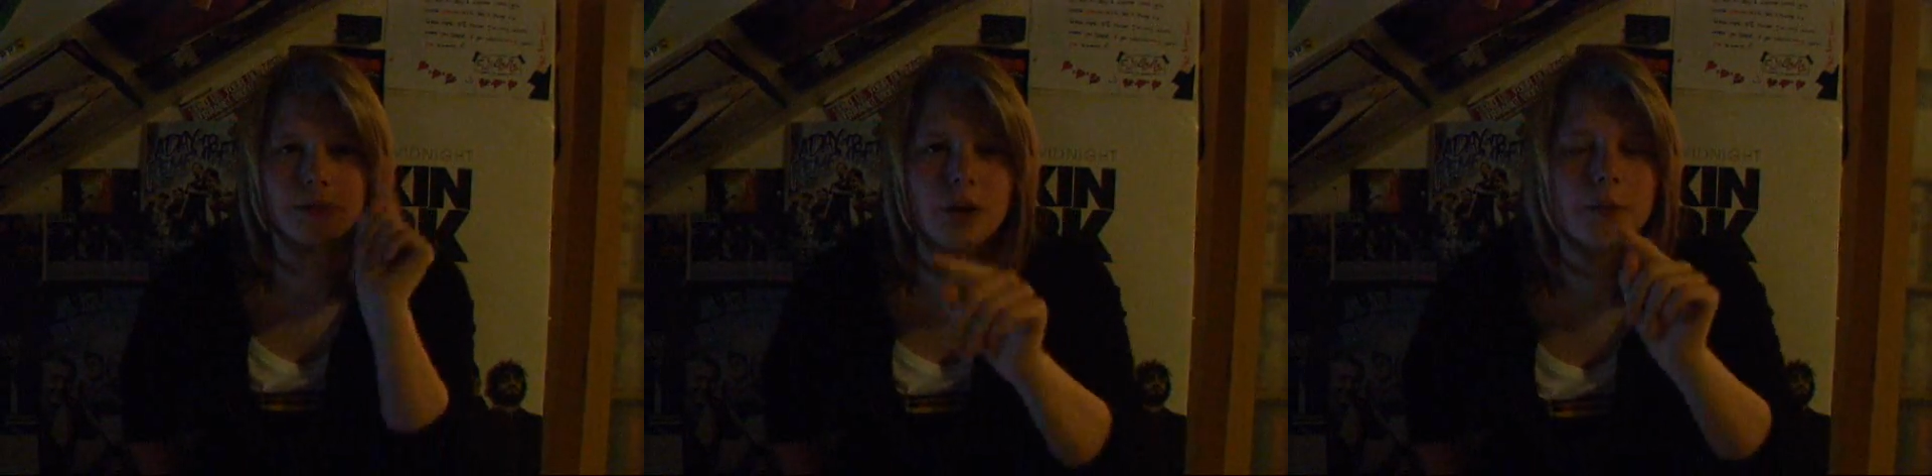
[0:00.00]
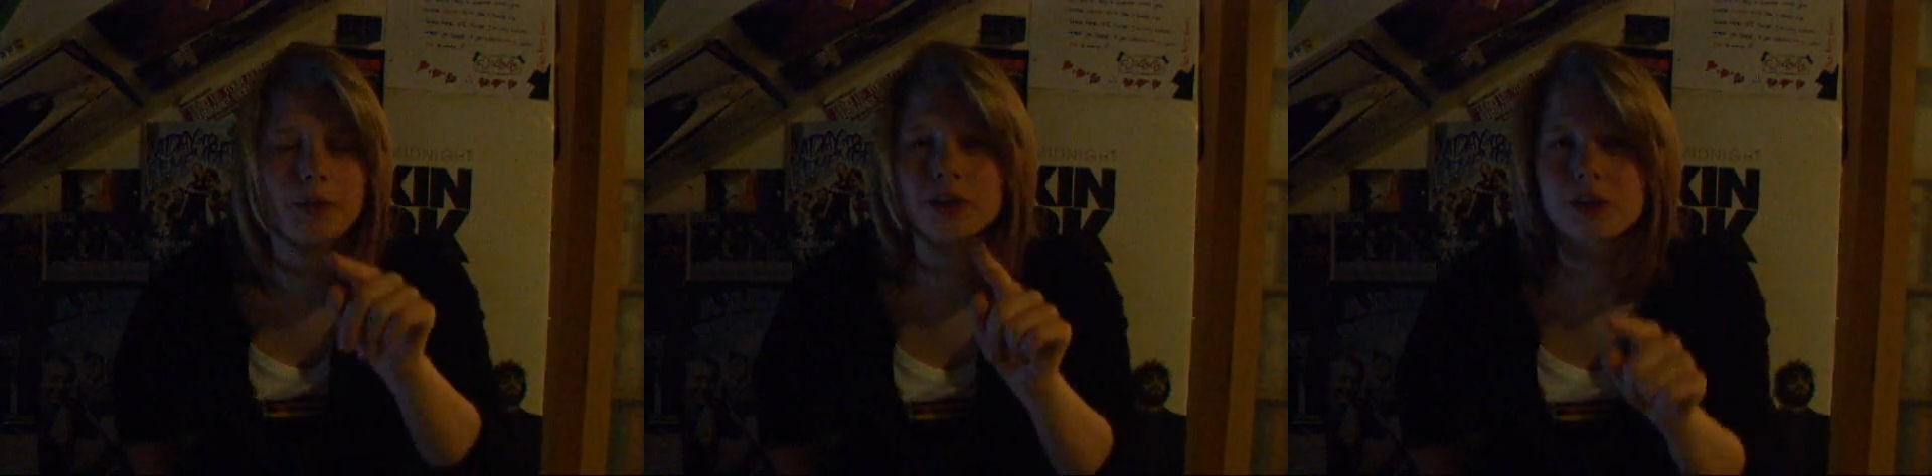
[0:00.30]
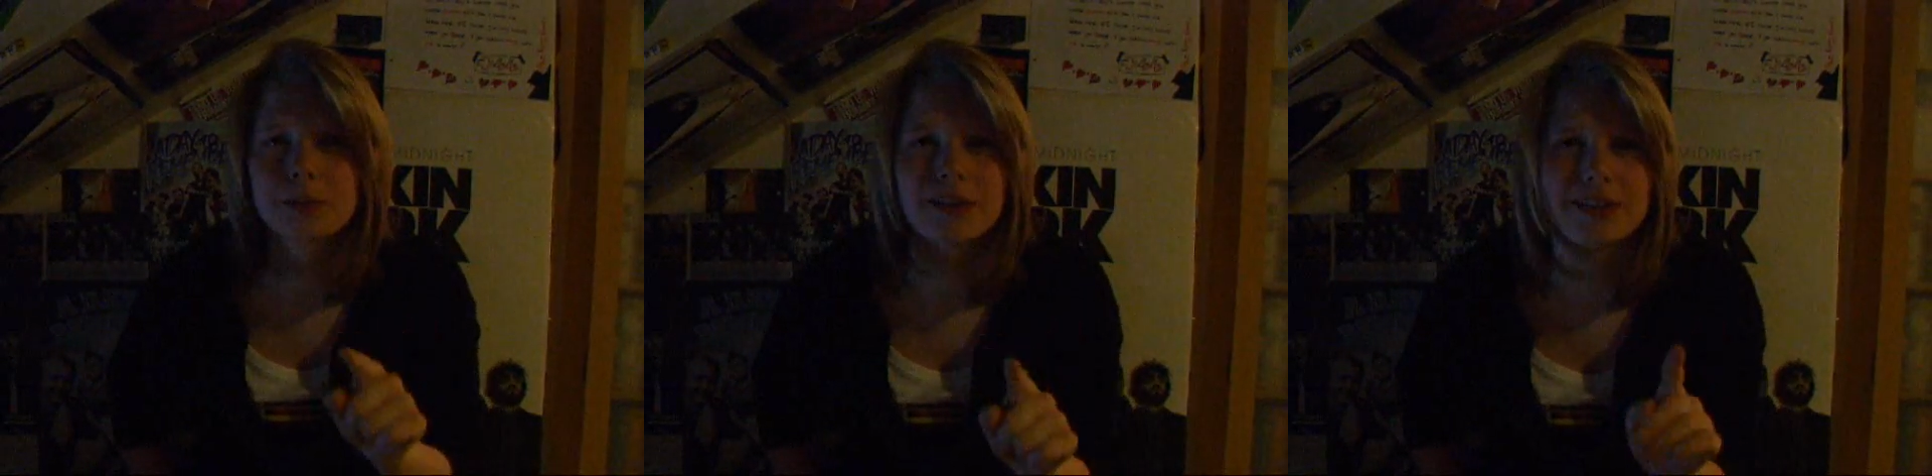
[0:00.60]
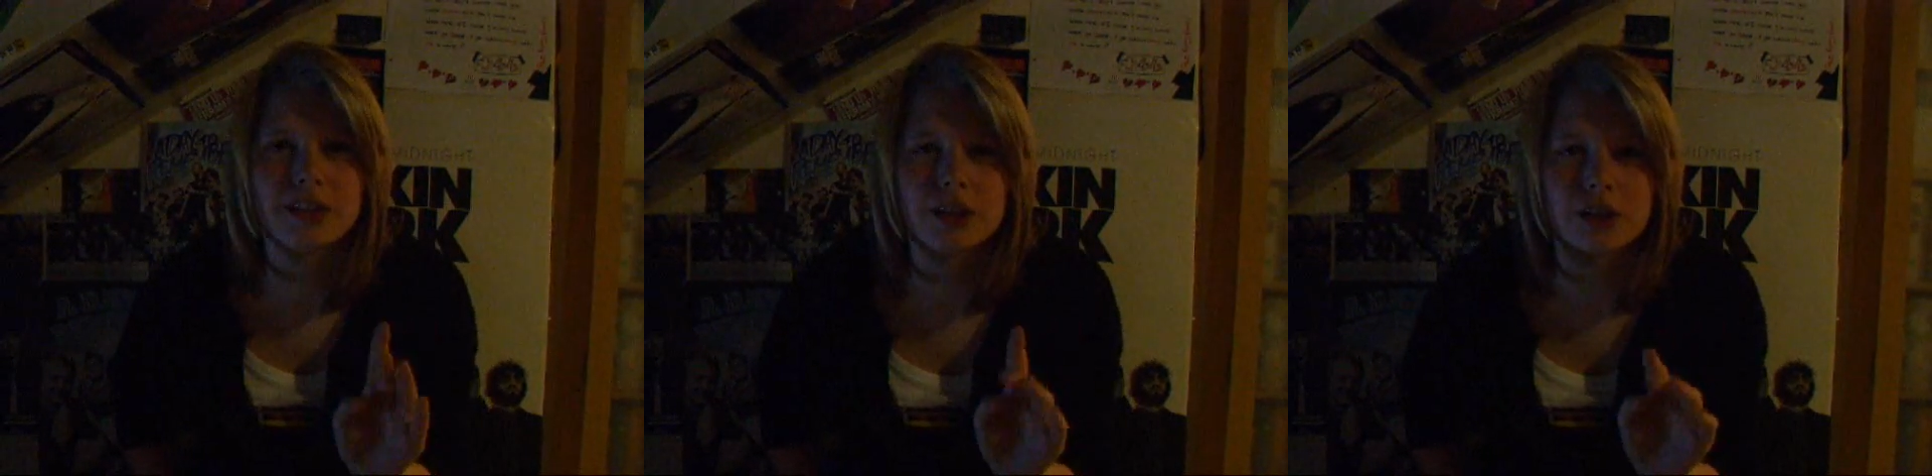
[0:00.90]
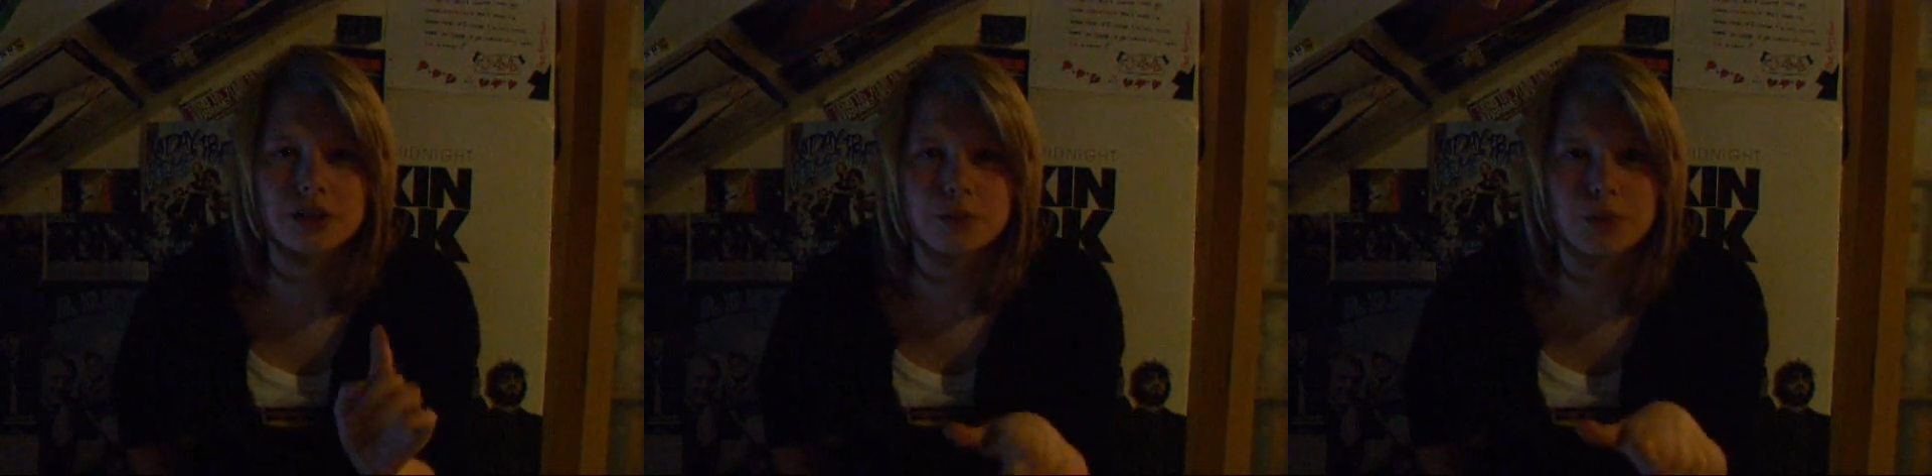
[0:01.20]
Not watching my
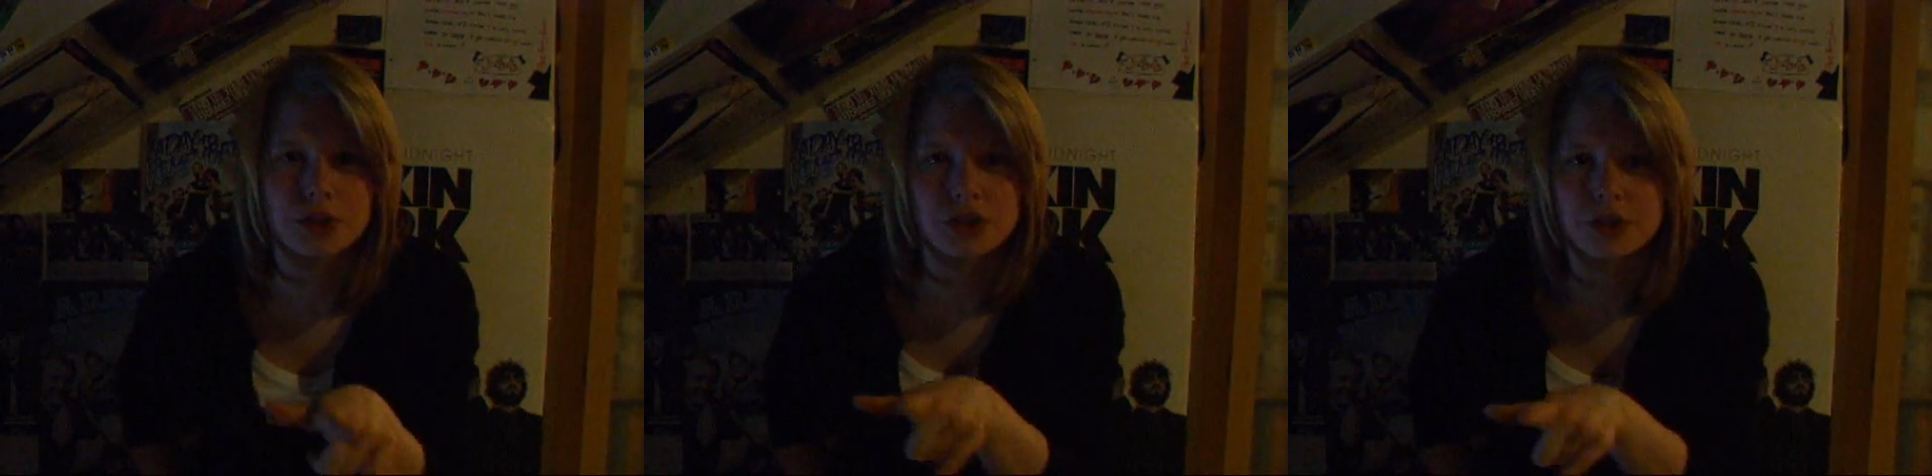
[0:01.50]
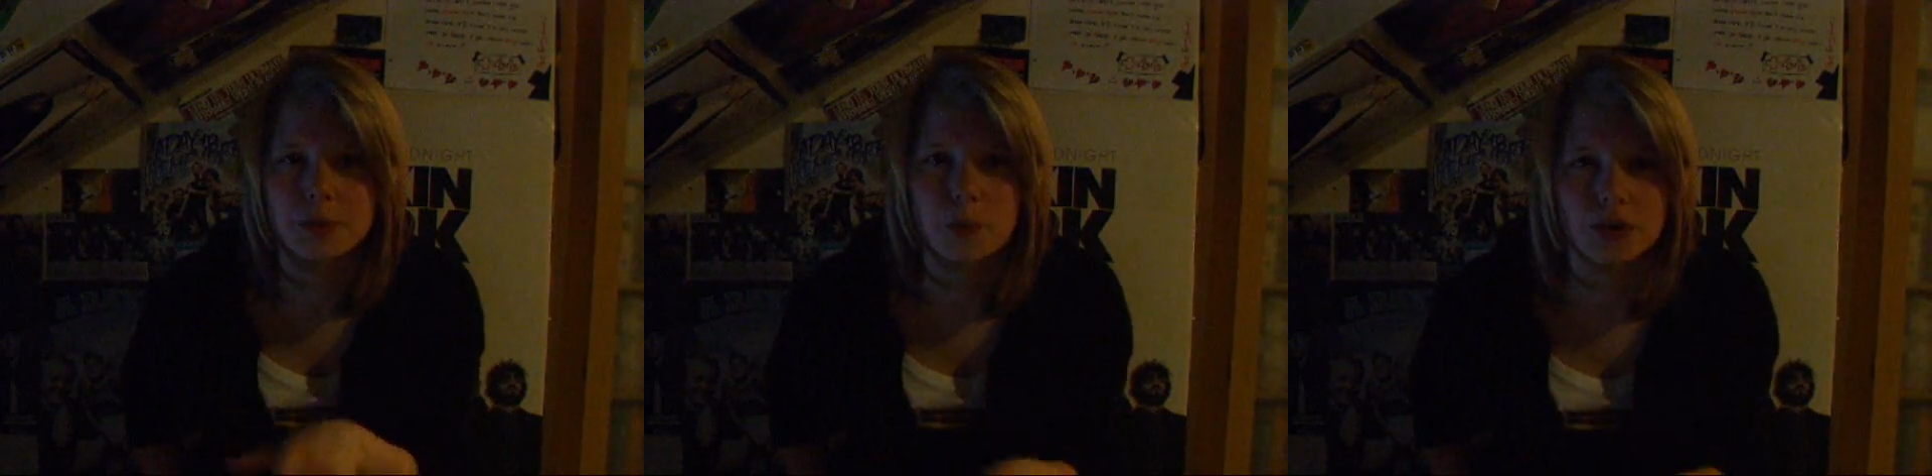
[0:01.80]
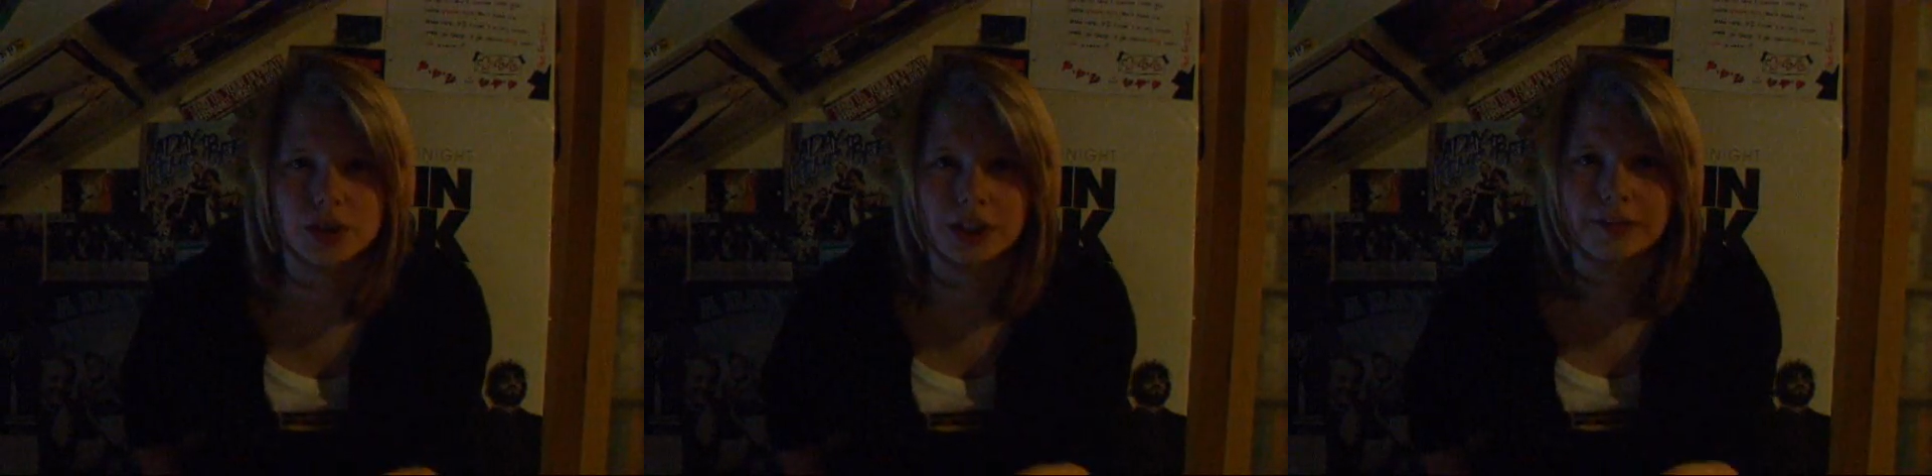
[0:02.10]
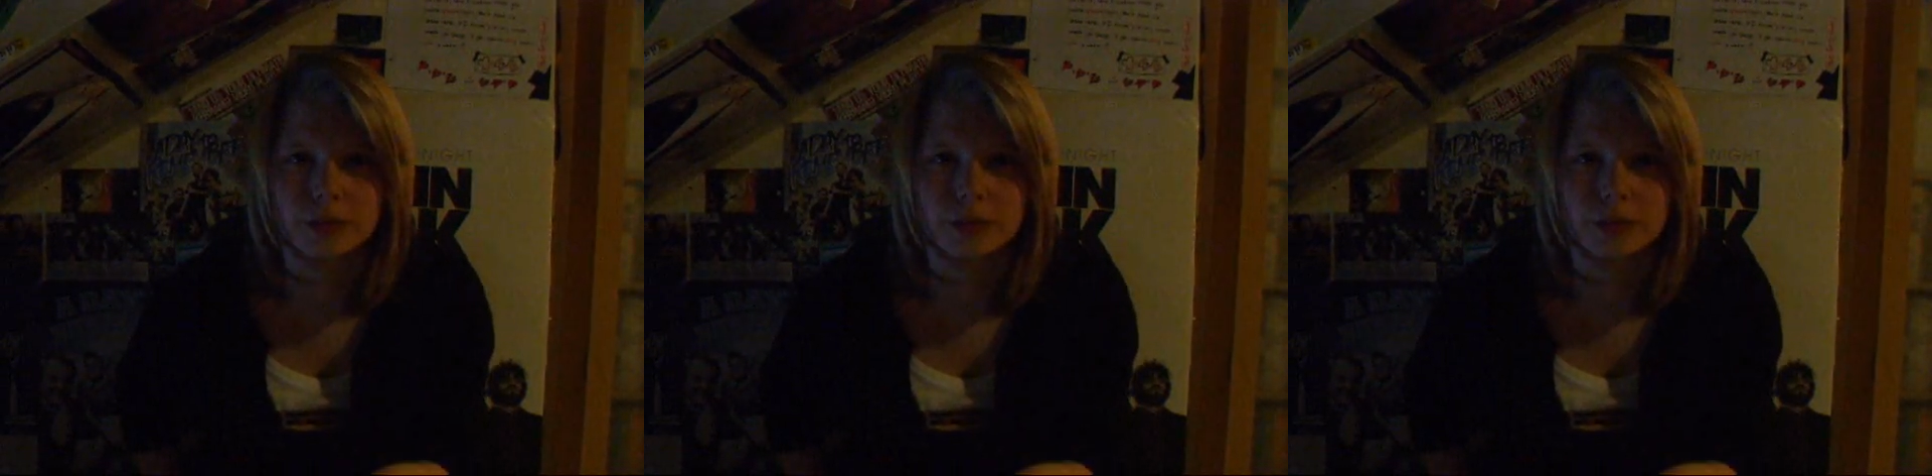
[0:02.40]
video as much as you've been watching